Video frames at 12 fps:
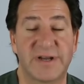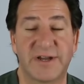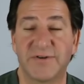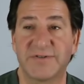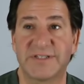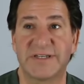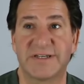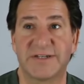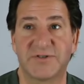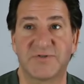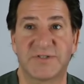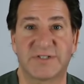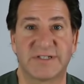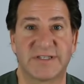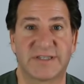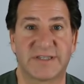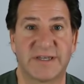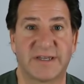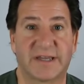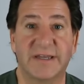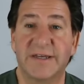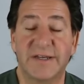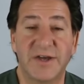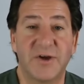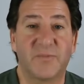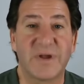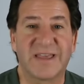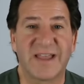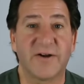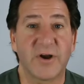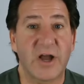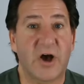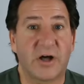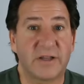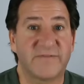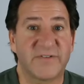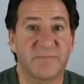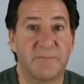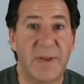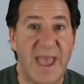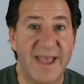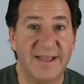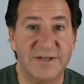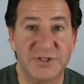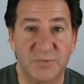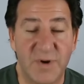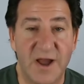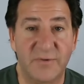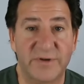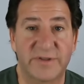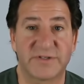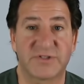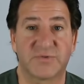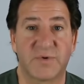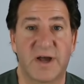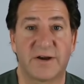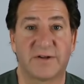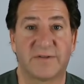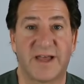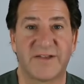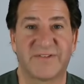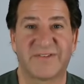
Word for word: And here's the interesting thing we carry all this baggage around with us throughout our lives.